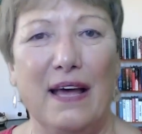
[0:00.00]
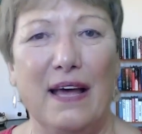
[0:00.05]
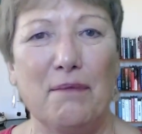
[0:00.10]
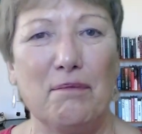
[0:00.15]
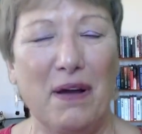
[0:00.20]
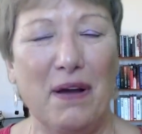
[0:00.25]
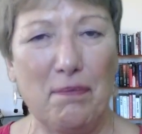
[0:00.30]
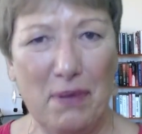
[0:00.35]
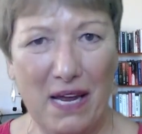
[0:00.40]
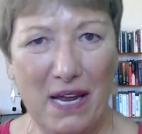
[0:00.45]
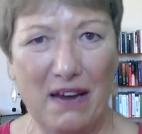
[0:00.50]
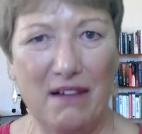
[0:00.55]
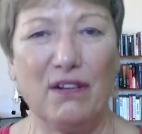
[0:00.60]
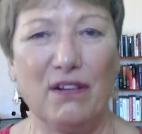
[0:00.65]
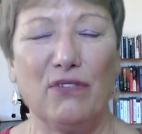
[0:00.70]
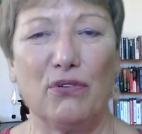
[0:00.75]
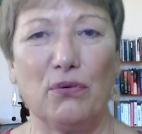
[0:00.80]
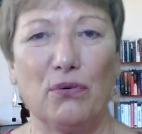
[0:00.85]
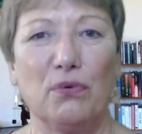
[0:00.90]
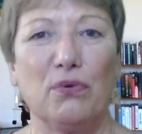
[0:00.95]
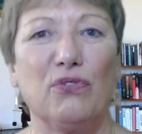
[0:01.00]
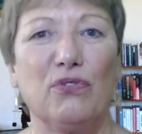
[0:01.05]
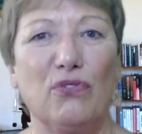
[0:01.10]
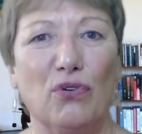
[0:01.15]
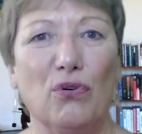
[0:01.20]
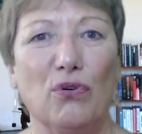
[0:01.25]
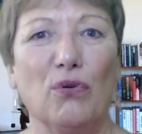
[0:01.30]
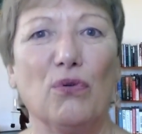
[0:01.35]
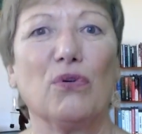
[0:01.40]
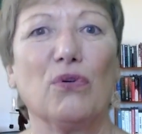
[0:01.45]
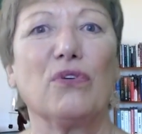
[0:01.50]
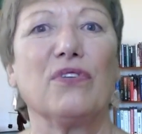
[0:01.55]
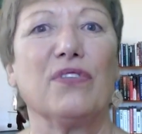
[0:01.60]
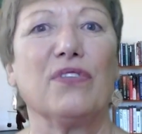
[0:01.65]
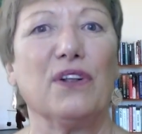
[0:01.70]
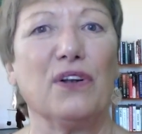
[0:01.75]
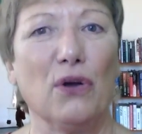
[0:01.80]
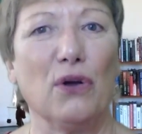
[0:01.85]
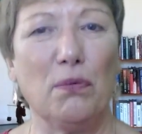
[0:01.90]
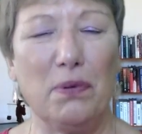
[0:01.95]
And my parents always taught
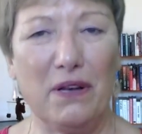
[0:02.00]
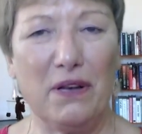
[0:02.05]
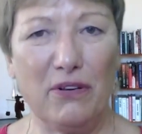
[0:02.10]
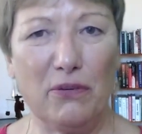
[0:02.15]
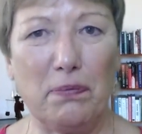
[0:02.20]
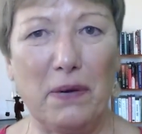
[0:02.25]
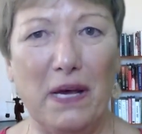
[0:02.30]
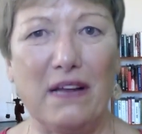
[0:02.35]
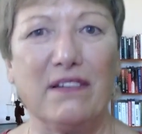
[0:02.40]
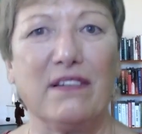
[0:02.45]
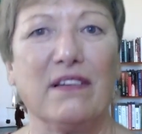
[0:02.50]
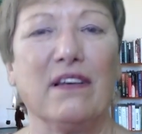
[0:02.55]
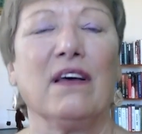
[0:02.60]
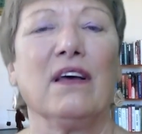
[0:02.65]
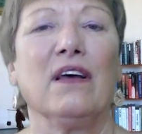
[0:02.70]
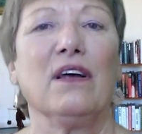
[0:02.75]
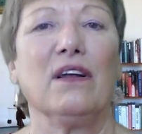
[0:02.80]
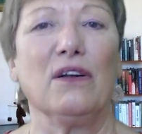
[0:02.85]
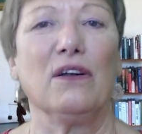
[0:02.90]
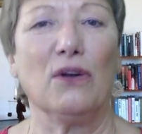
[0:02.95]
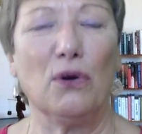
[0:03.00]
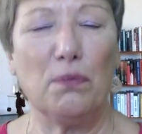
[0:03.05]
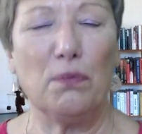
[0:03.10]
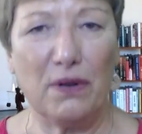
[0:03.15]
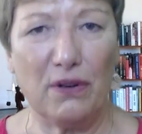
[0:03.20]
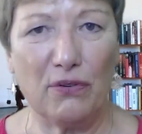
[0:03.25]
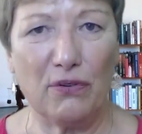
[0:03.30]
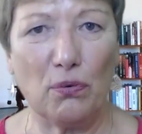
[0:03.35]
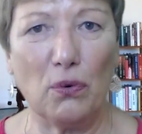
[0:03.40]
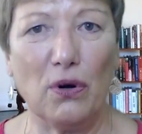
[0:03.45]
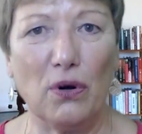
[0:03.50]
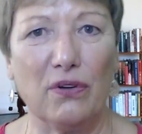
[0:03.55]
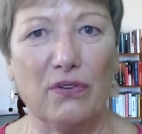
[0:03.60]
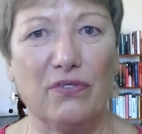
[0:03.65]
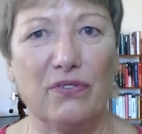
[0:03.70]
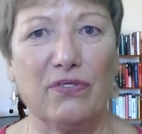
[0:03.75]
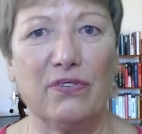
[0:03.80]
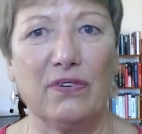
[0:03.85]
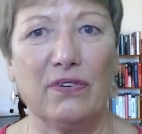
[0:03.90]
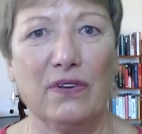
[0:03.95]
that nobody's better, nobody's
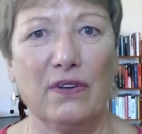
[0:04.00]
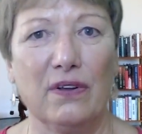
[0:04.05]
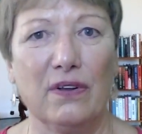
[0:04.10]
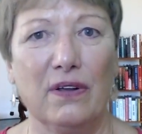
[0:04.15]
worse.